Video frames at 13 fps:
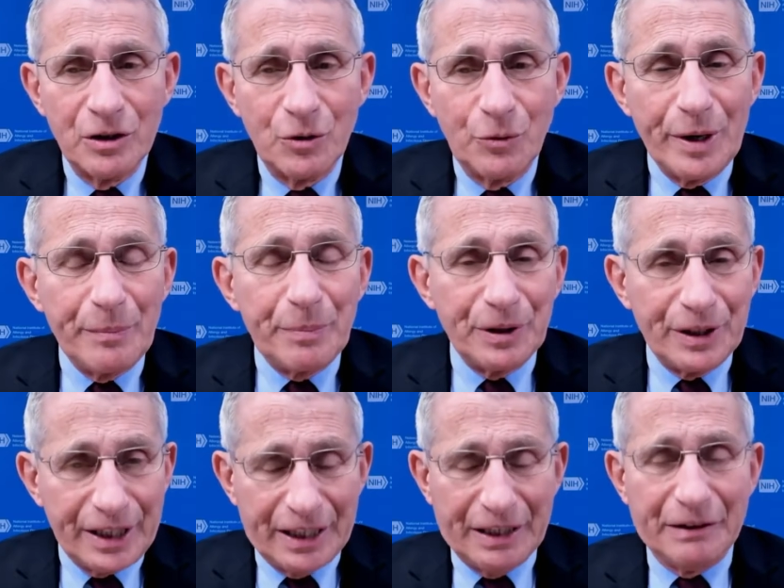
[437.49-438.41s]
We
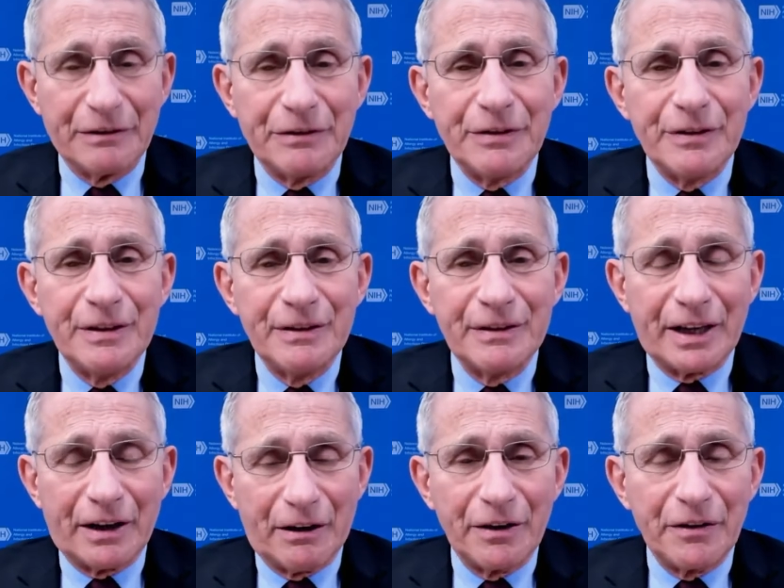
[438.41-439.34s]
believe
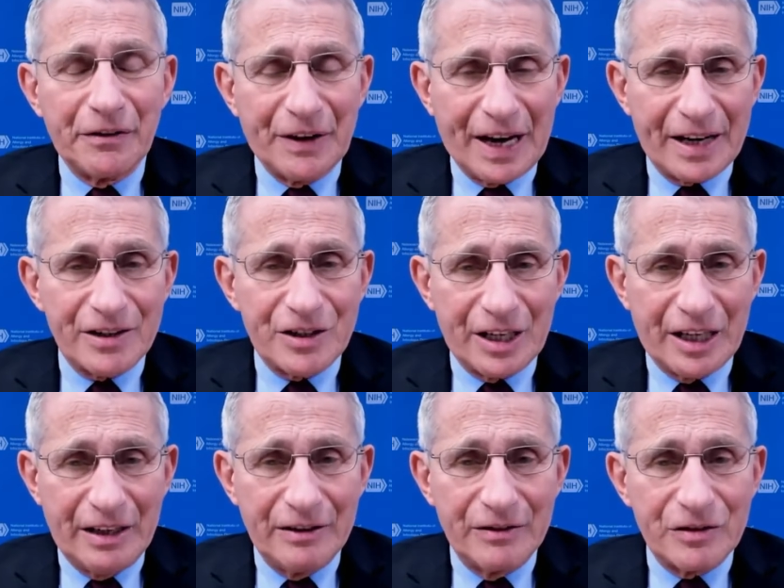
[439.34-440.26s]
that other
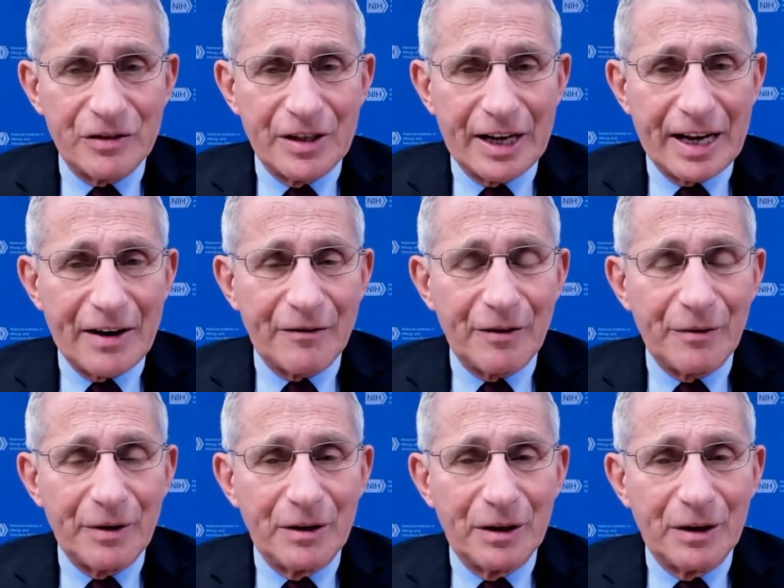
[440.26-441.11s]
vaccines that have